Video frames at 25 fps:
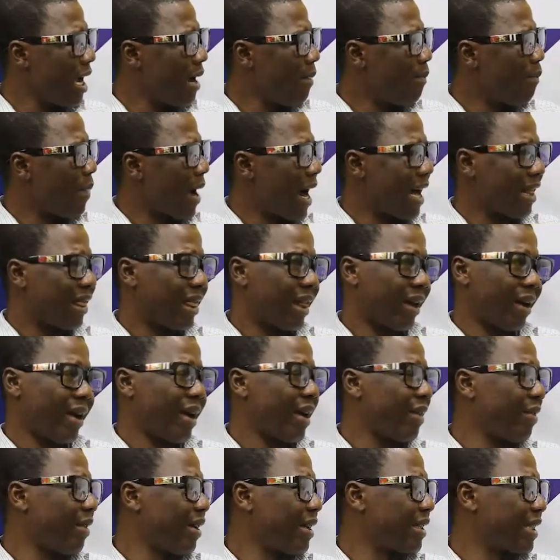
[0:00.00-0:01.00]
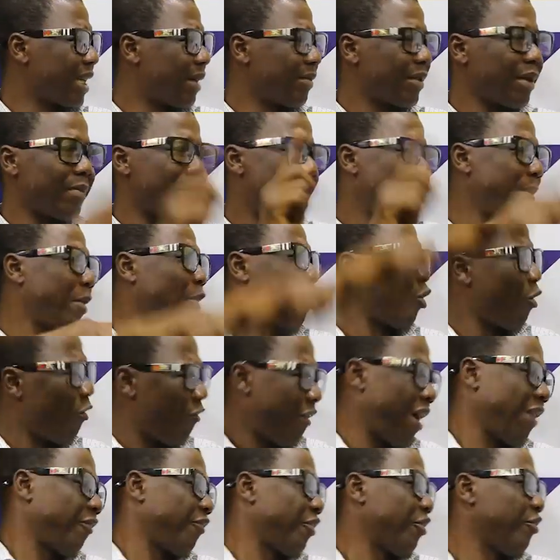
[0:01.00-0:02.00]
about 300 and something. Mahama call
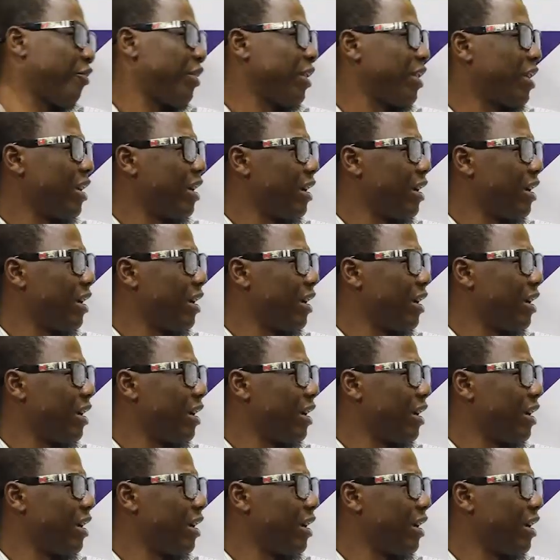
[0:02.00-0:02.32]
500.